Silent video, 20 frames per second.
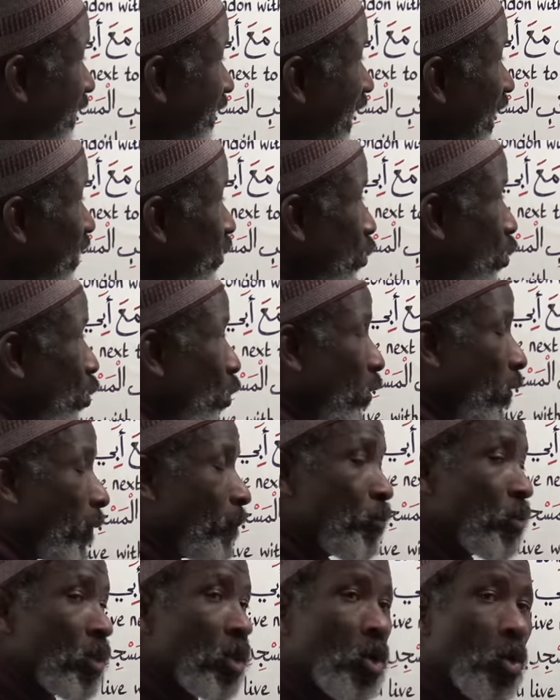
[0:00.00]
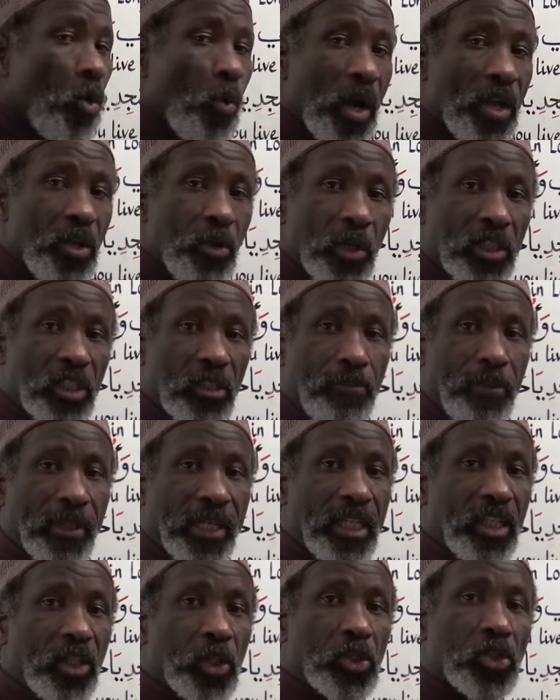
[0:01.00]
Teskunu, when you are
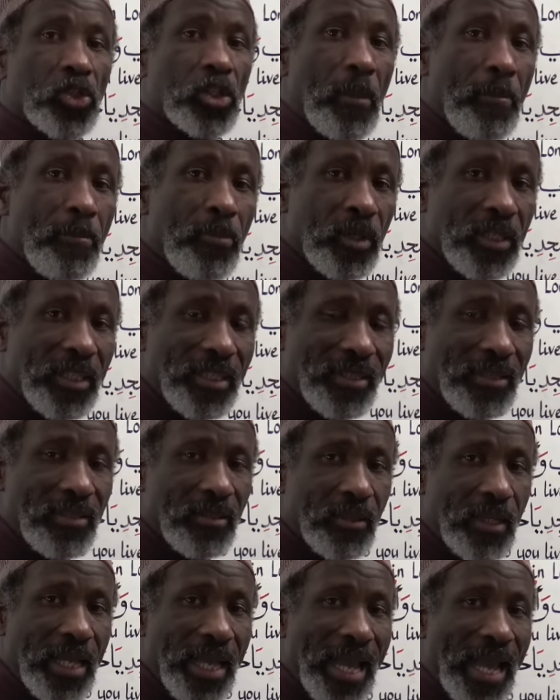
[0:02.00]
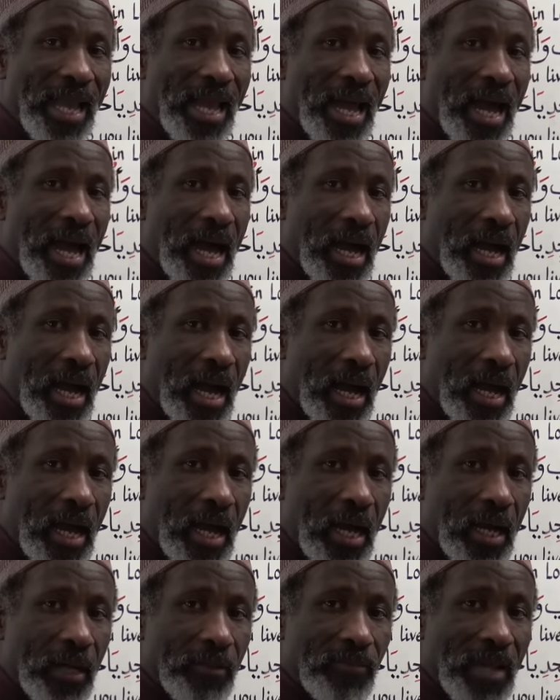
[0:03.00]
speaking to somebody
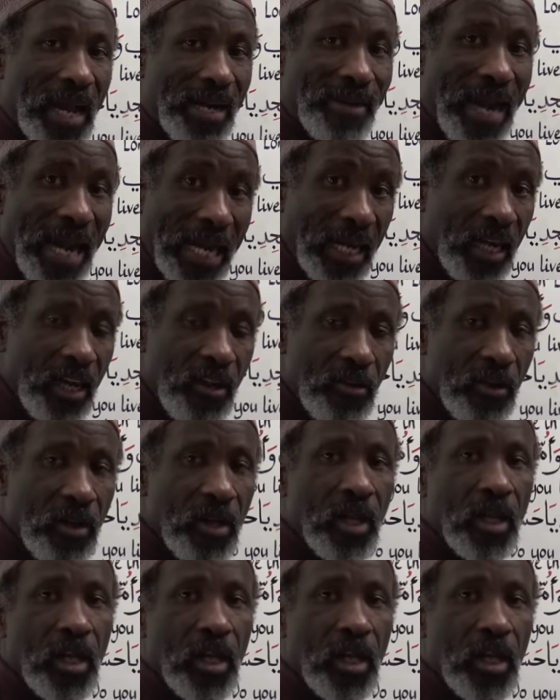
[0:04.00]
directly in